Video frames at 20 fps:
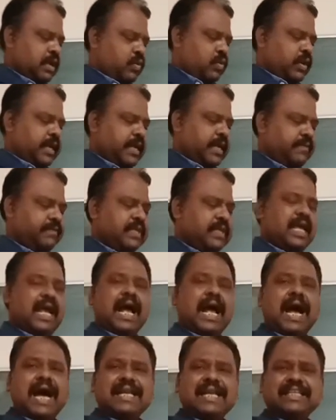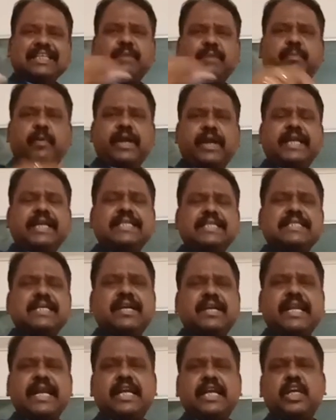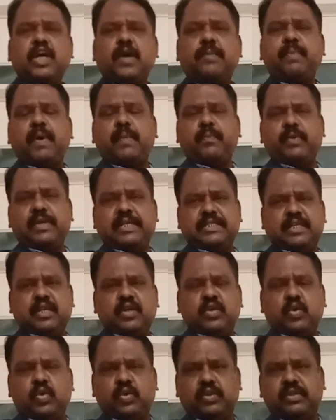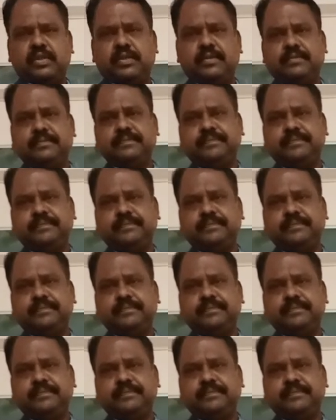Okay. Another point is the rate of population growth.